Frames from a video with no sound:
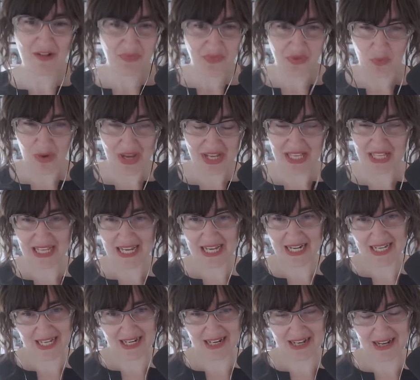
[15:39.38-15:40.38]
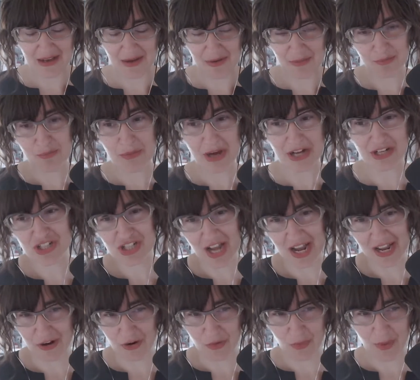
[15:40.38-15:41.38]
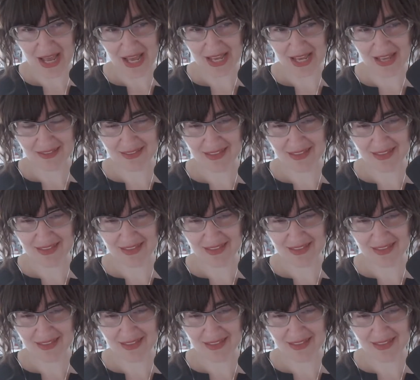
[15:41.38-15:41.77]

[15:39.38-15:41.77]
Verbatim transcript: regulated in a much tighter way